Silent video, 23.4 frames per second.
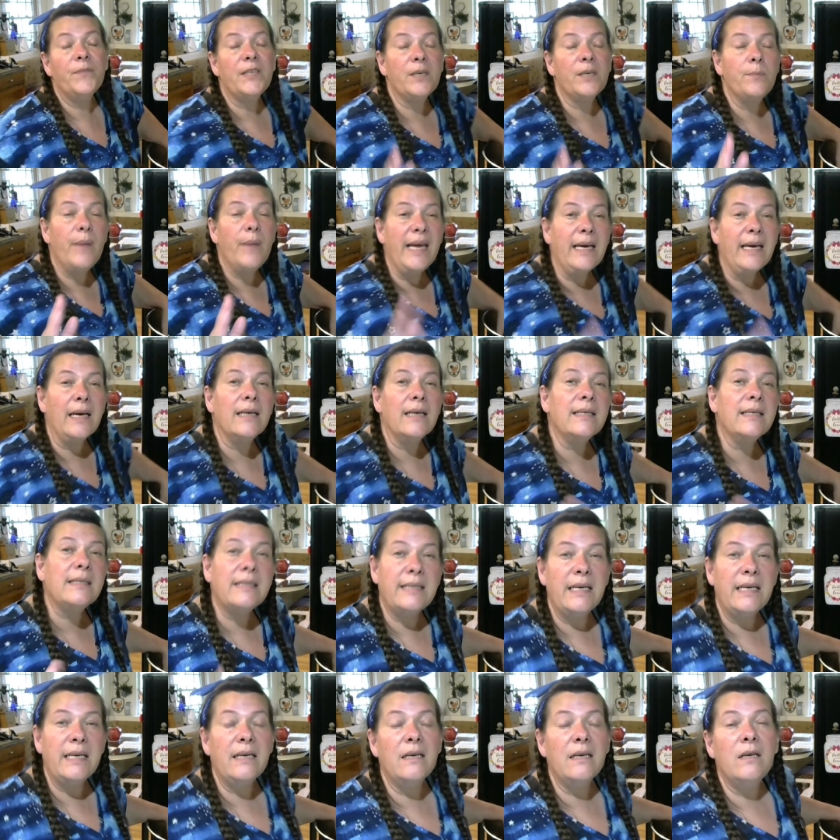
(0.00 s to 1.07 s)
to make a
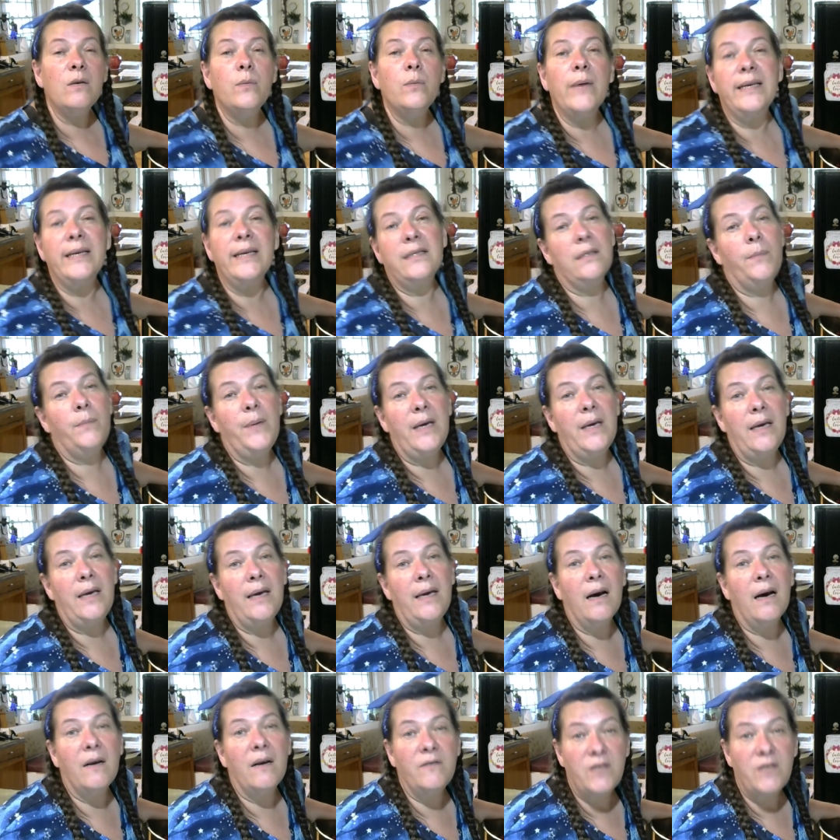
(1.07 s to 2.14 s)
single recipe
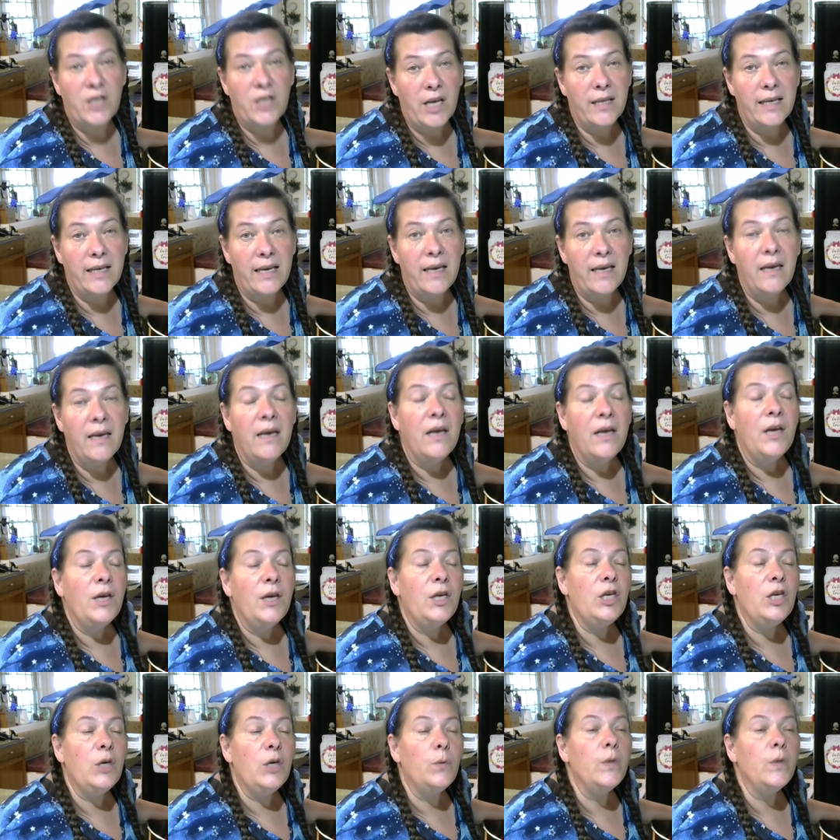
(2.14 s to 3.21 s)
of jelly,
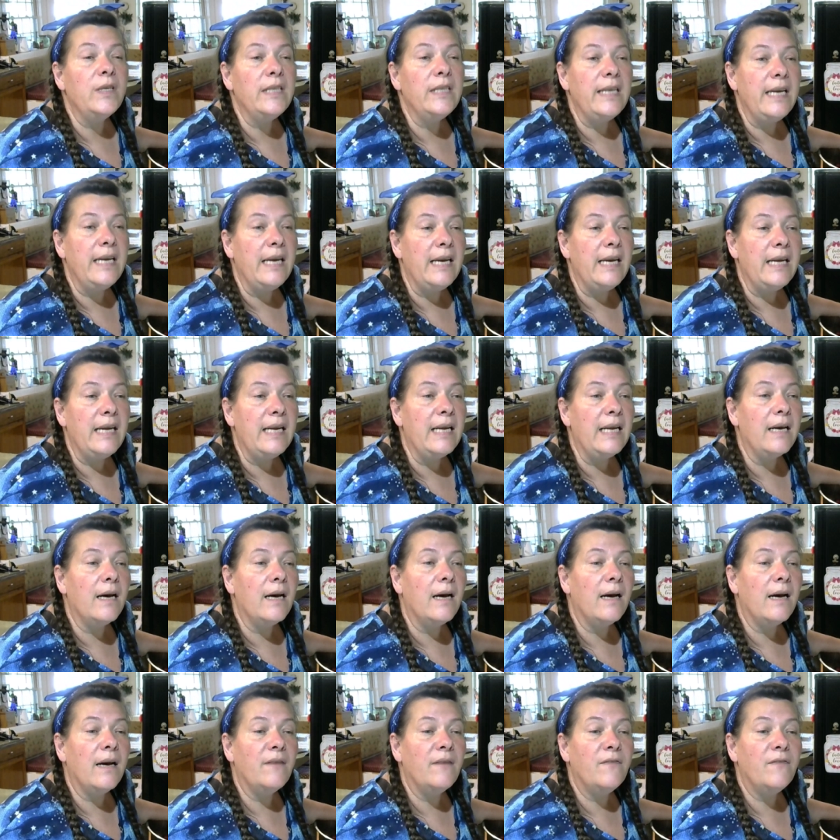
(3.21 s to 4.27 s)
you will need
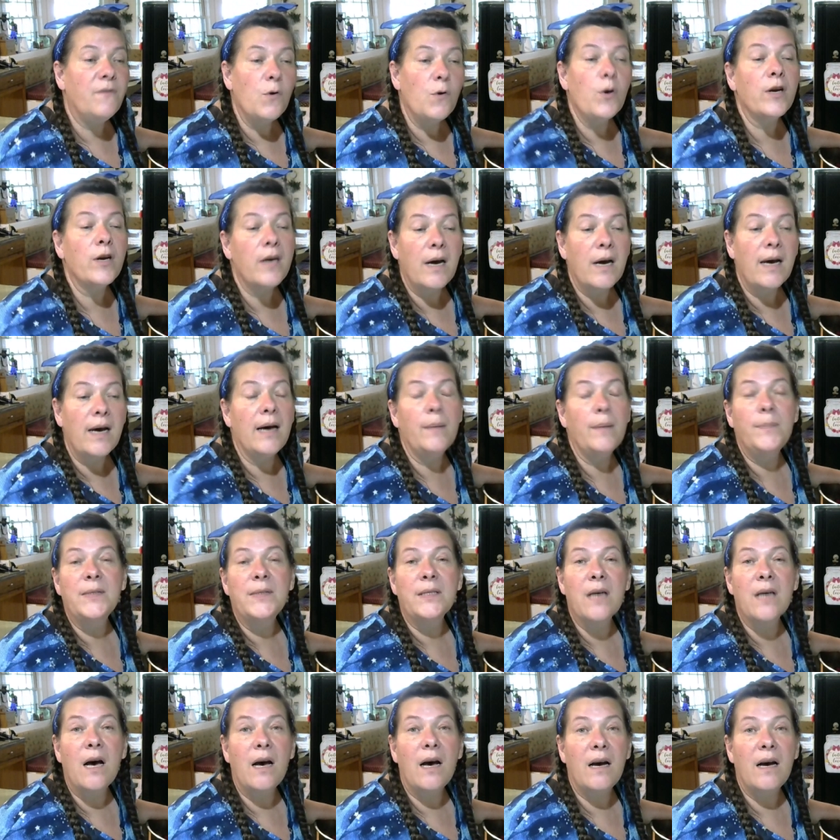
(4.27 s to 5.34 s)
uh, four
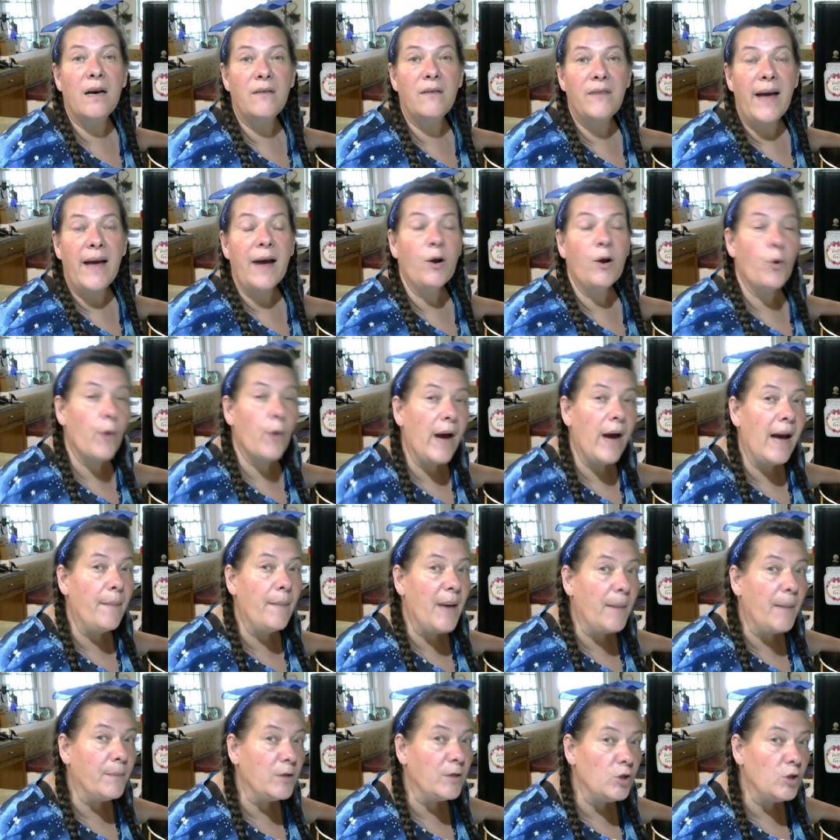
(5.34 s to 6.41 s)
cups of
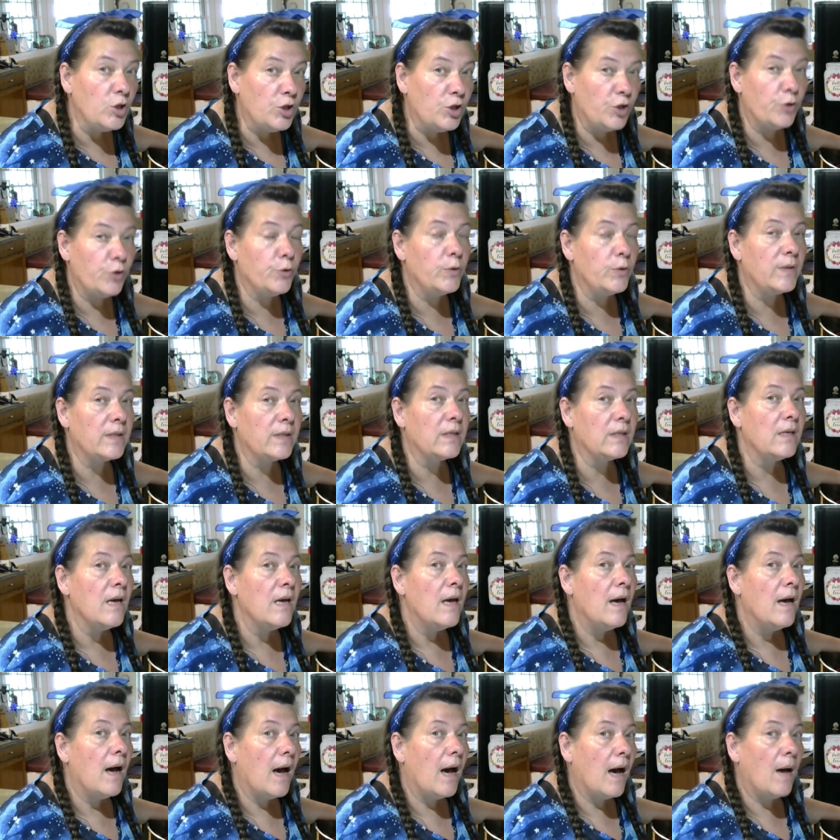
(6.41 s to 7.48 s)
crabapple juice.
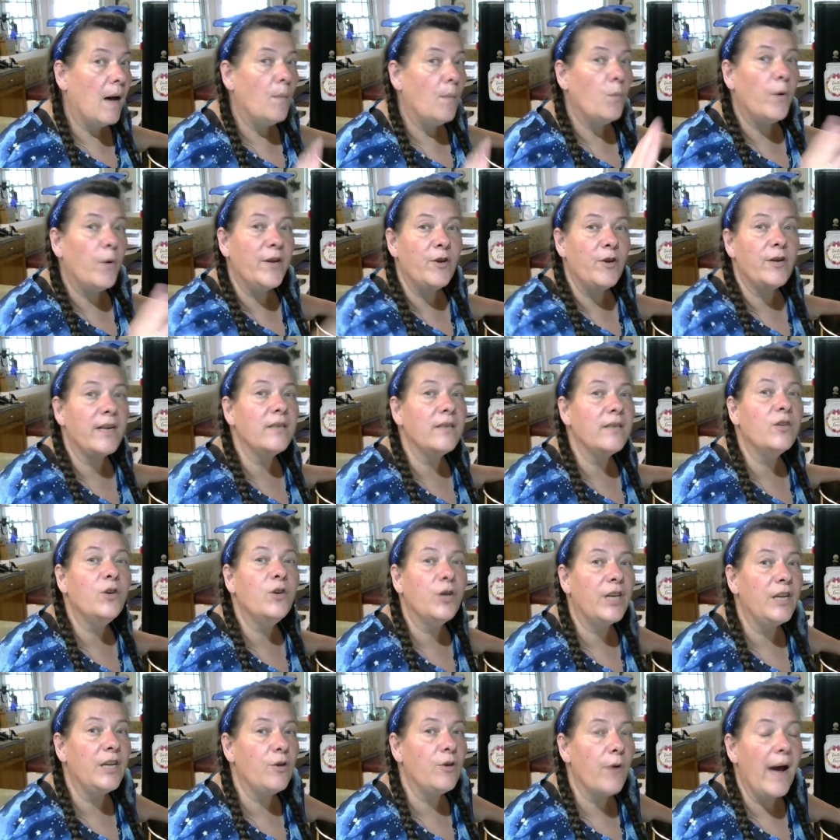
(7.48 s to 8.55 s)
Um, when you're done
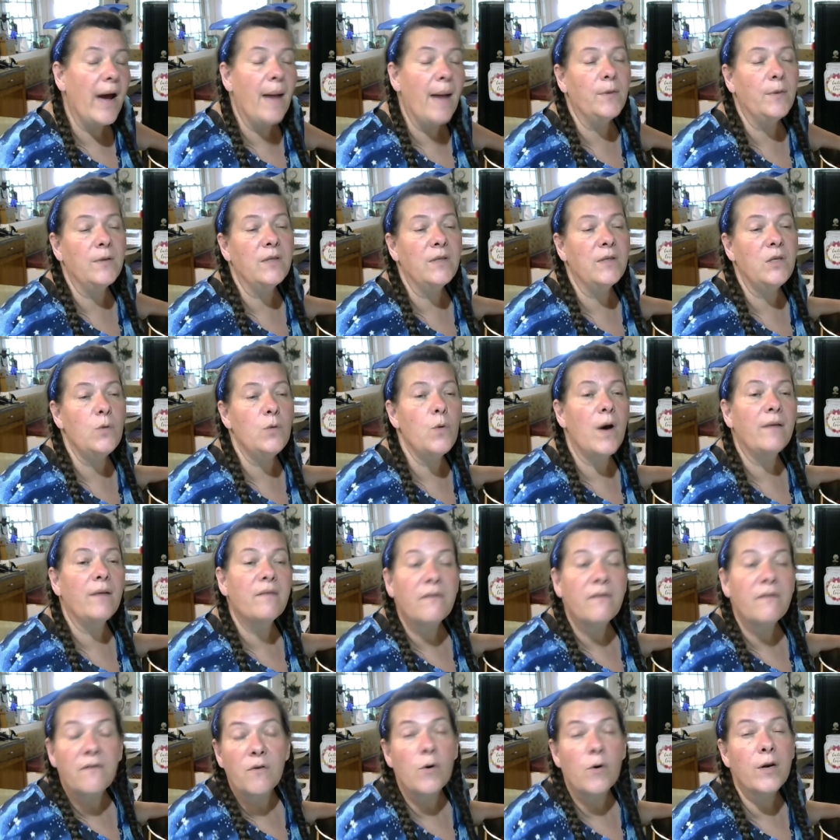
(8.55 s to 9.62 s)
cooking your apples, you want
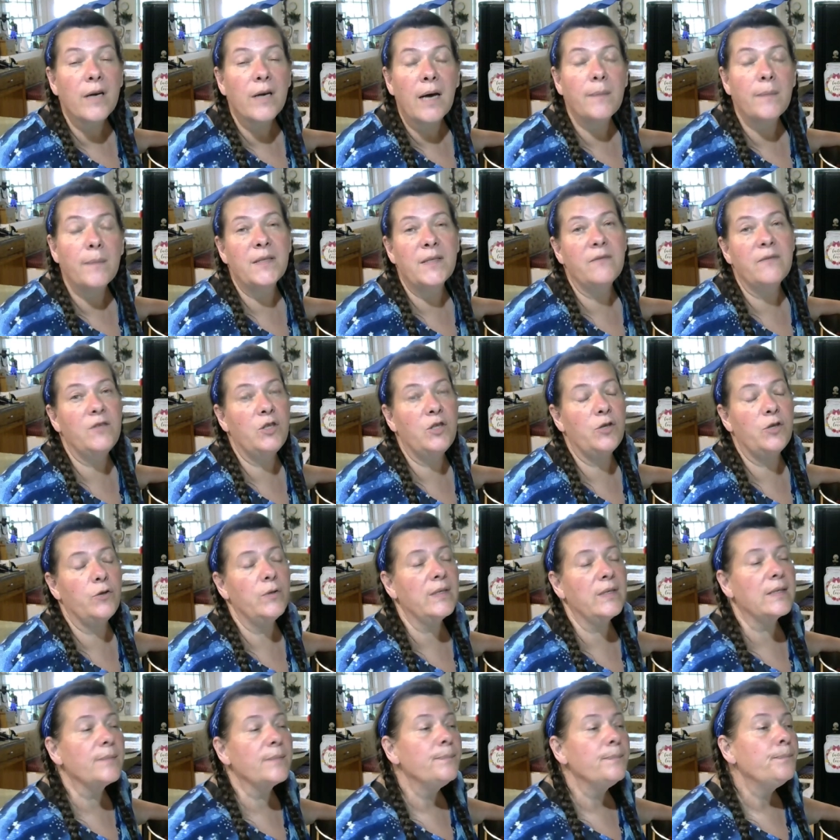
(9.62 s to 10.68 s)
four cups of
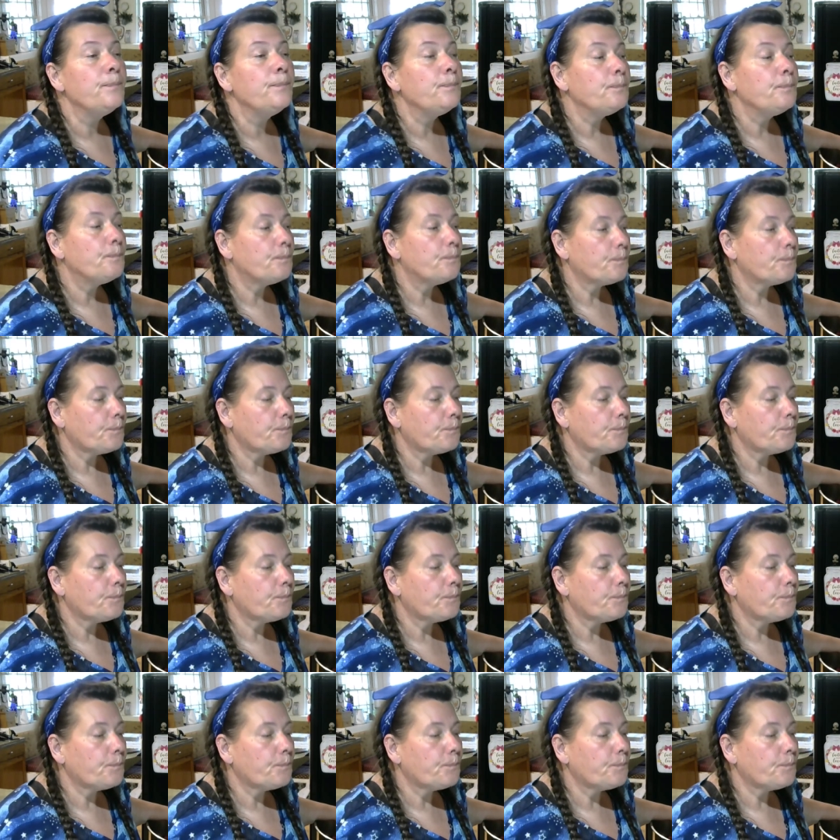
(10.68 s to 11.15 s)
juice.